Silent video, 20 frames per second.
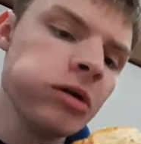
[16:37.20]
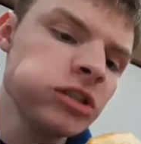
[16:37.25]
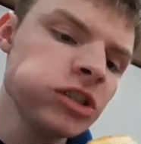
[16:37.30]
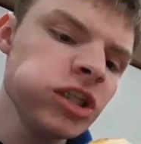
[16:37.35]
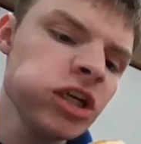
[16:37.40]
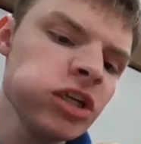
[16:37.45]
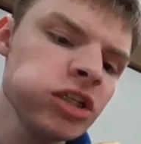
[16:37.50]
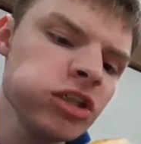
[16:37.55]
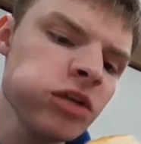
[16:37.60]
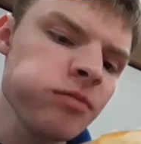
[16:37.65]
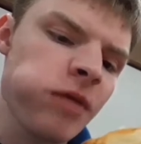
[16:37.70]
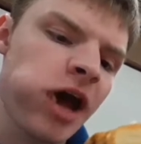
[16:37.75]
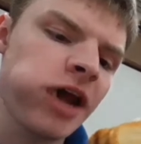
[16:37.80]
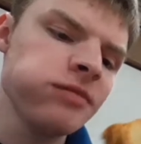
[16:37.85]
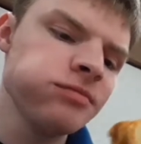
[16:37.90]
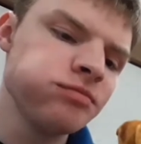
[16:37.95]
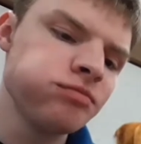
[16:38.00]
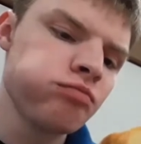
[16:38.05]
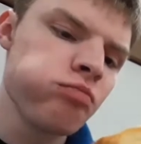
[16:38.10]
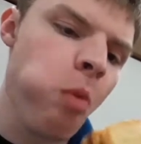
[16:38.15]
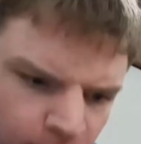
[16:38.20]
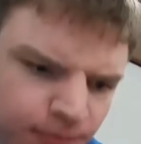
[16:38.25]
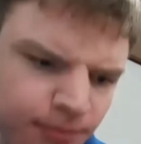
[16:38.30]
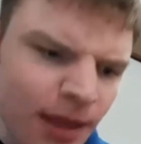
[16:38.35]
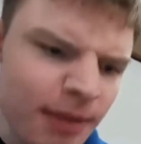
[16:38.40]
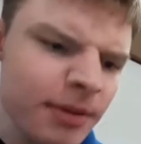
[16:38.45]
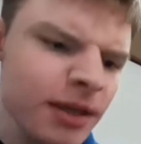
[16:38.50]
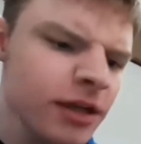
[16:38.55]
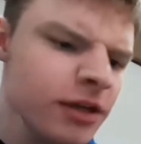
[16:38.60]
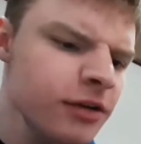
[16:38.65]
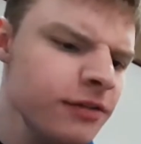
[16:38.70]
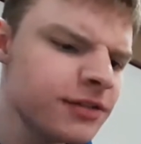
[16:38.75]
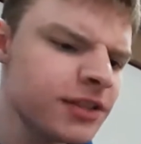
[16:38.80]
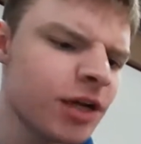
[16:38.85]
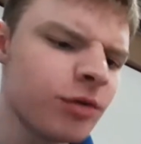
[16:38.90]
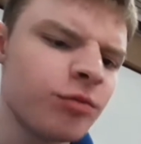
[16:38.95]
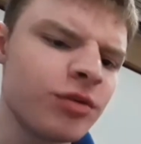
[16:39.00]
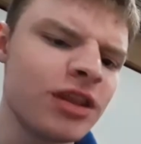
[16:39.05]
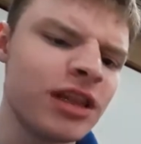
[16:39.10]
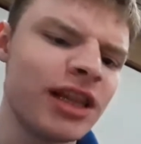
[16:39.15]
Still, it's not bad. Maybe it could have
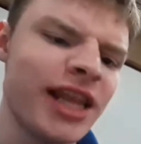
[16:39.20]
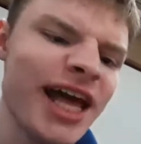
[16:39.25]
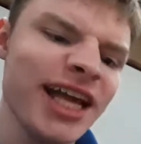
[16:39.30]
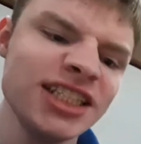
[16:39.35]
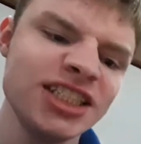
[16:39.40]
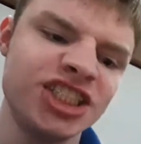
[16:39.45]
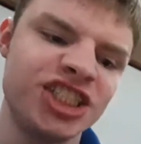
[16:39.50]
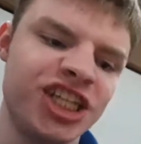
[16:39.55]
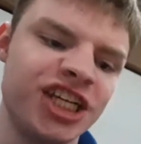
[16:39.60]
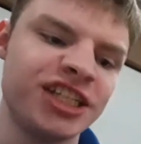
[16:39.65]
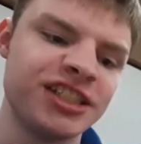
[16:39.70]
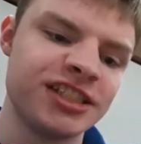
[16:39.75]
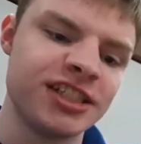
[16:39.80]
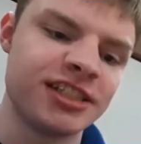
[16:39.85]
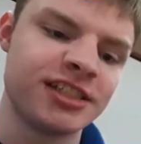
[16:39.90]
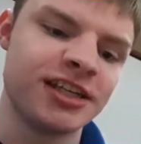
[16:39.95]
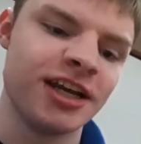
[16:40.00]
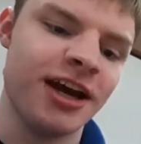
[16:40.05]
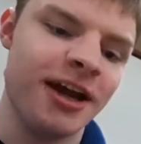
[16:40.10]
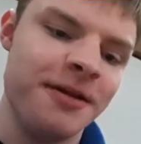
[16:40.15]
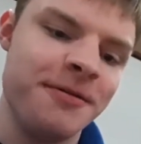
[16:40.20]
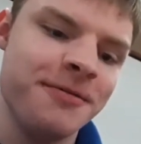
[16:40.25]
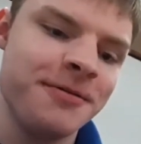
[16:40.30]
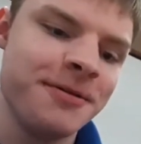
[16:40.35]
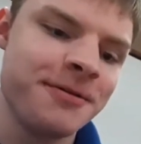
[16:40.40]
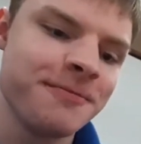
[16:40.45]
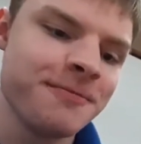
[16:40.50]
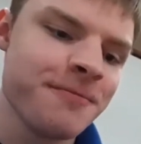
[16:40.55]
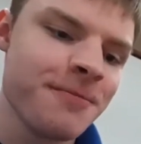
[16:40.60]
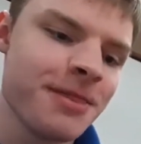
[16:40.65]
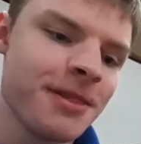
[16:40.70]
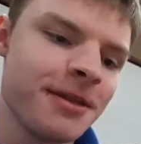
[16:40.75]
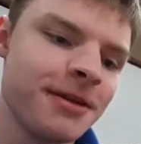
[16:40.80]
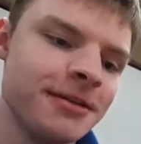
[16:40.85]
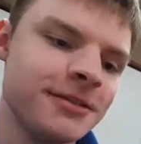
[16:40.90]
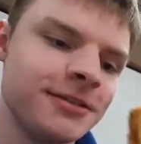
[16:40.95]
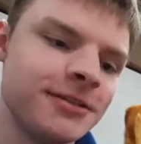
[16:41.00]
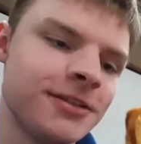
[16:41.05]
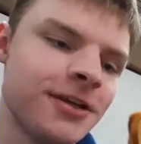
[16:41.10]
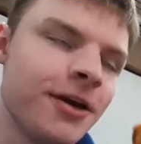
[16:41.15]
done with less cheese this time.
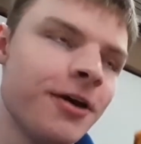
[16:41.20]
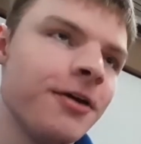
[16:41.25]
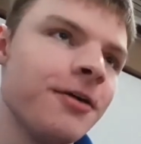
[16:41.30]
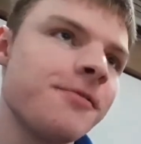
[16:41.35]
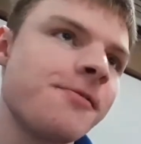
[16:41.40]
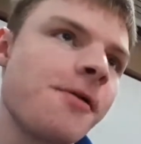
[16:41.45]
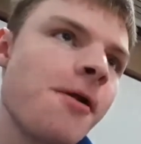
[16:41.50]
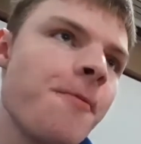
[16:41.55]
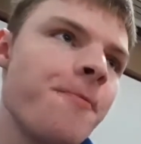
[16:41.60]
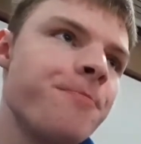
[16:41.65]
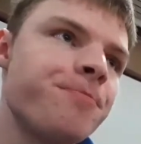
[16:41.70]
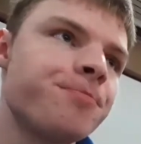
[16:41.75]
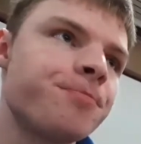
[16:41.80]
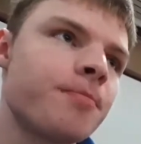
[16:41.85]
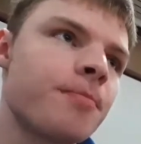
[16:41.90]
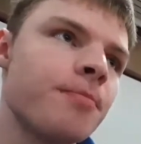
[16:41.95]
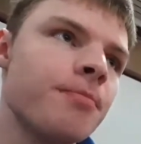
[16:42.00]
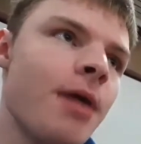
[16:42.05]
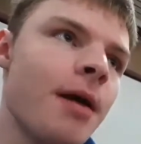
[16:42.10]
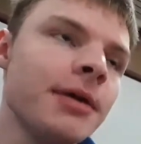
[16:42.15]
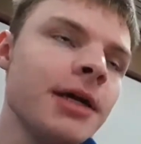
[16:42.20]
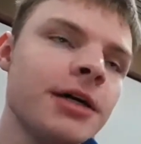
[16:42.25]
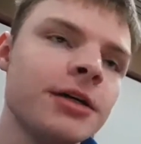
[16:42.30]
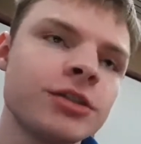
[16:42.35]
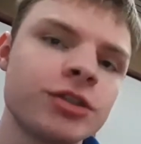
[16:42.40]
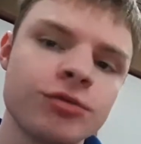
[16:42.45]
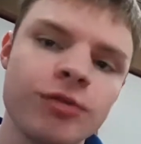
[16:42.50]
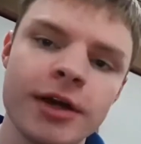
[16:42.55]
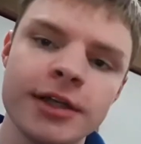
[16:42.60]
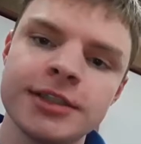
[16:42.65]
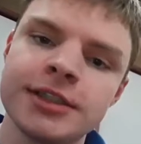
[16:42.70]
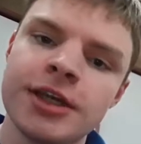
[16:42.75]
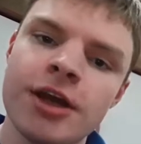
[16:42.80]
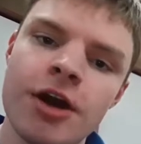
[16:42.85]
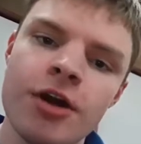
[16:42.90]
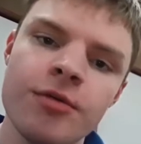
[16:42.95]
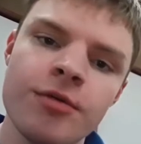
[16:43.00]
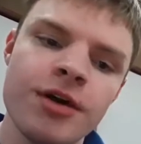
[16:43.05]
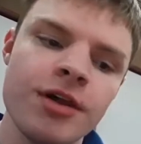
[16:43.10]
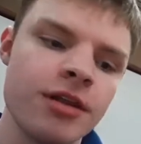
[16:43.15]
So maybe I was right to
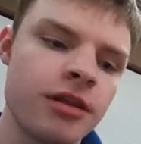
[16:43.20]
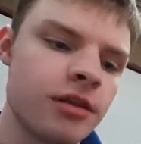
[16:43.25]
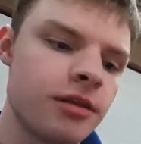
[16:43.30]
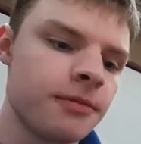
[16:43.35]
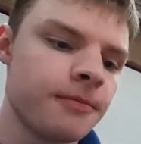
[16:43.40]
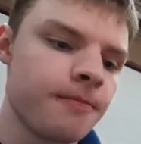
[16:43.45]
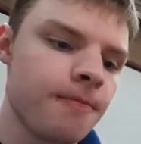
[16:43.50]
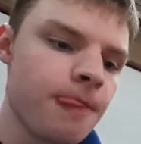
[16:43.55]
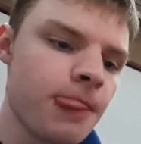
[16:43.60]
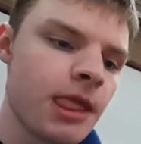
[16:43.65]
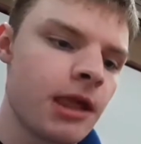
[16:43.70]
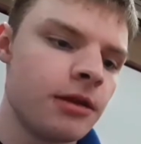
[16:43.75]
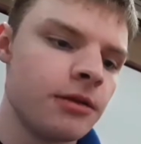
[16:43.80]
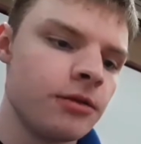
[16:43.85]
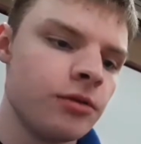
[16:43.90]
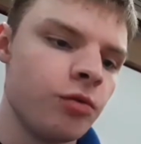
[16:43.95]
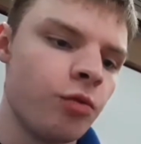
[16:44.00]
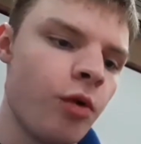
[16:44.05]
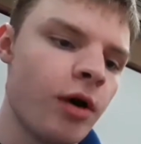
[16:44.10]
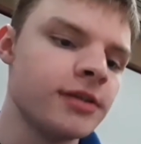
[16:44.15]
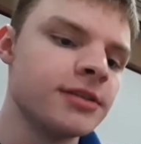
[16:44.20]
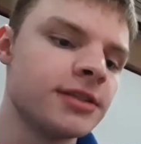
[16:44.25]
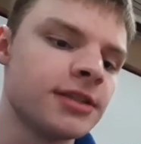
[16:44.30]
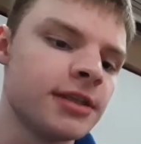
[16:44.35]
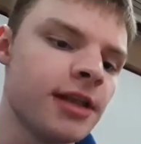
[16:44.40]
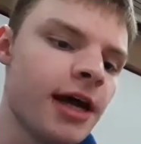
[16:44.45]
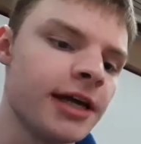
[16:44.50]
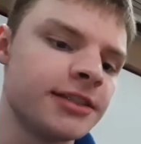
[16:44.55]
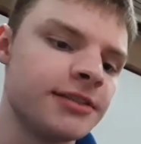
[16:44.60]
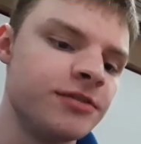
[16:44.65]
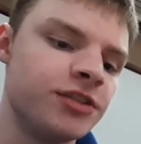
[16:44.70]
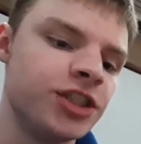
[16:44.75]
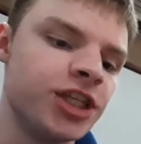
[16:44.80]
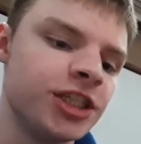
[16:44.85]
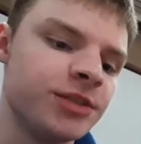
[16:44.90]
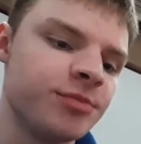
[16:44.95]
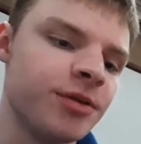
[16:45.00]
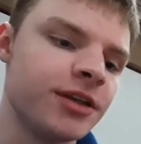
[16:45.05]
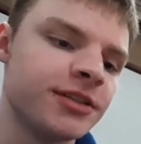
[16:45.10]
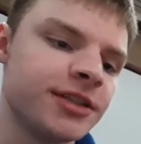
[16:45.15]
go with 1 slice of
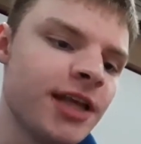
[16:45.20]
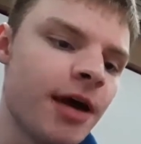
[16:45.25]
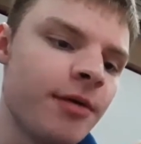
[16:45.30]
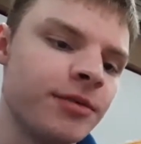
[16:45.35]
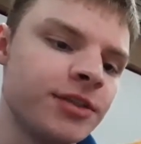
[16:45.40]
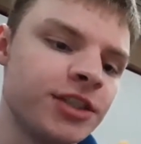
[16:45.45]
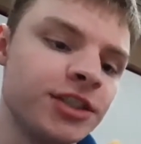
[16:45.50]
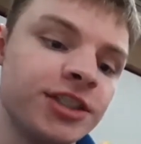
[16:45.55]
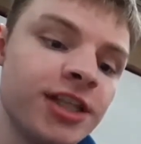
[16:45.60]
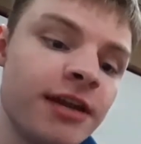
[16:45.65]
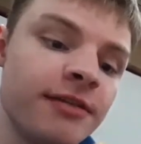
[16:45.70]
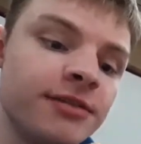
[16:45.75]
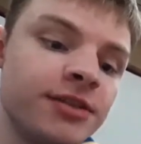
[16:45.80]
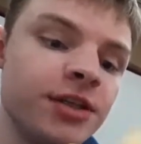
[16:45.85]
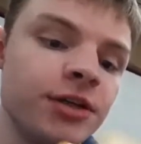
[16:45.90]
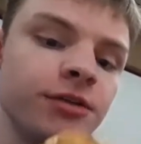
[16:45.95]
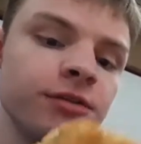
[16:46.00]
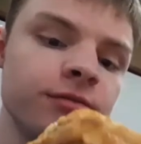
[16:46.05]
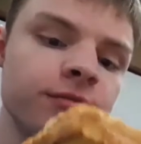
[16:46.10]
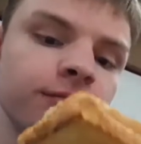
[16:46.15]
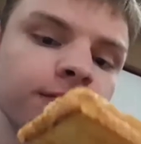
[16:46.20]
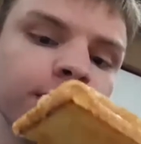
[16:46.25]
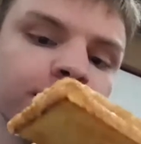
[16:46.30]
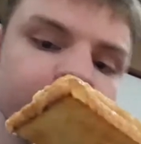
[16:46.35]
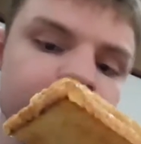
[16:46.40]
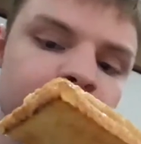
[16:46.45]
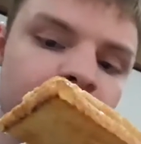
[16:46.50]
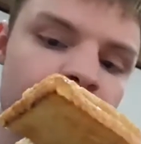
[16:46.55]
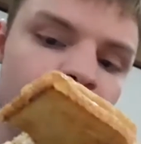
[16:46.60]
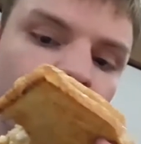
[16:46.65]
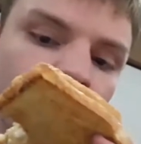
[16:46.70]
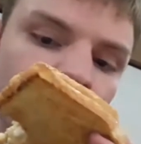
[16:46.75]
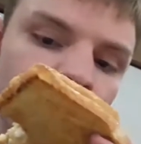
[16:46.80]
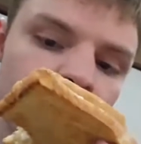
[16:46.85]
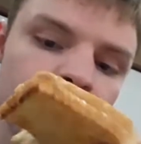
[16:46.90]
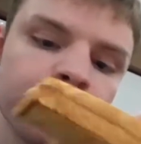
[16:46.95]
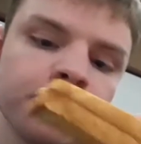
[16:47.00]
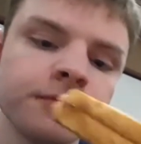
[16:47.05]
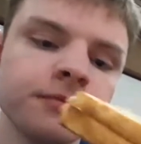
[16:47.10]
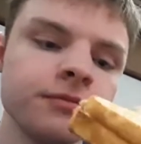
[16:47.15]
cheese per sandwich instead of 2. But
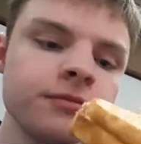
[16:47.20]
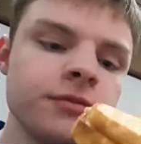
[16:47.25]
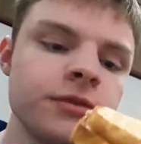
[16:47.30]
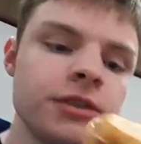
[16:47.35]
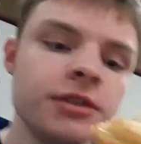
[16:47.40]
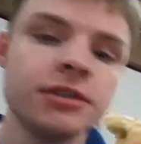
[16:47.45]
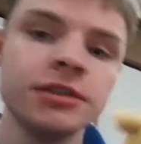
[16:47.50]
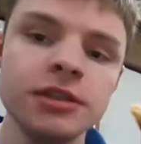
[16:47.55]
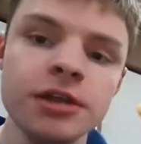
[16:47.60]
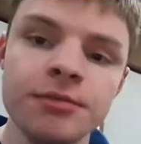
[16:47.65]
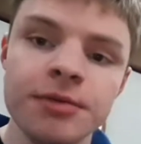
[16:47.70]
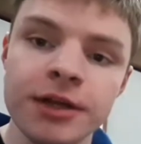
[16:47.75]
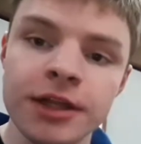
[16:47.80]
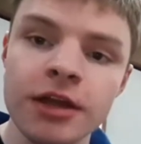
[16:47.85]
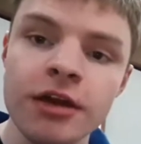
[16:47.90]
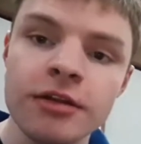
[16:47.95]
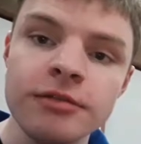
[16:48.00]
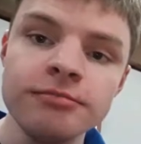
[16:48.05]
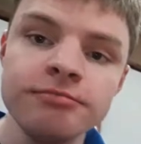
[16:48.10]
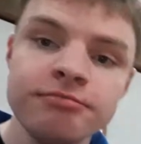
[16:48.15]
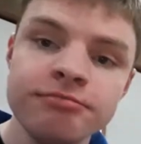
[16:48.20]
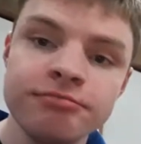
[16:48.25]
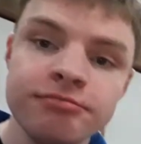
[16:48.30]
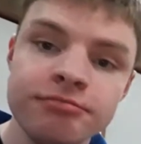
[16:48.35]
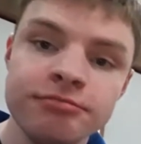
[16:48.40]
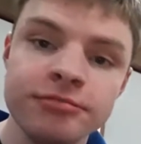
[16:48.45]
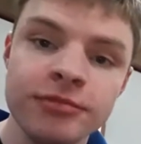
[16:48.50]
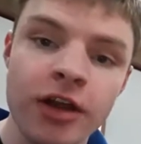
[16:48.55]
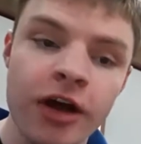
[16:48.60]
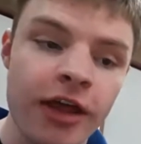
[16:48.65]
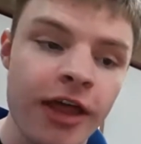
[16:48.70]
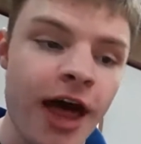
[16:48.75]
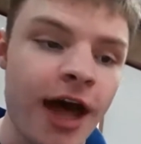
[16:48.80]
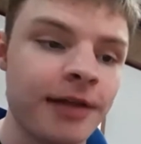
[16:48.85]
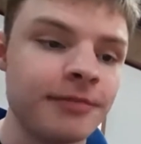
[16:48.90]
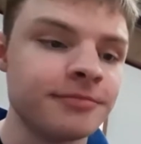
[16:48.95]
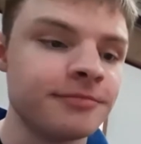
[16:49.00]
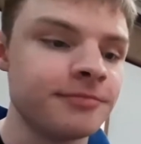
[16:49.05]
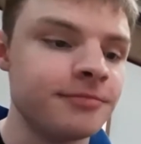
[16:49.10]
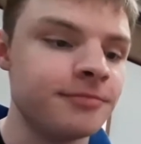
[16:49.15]
still pretty good. Look at
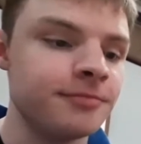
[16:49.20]
that.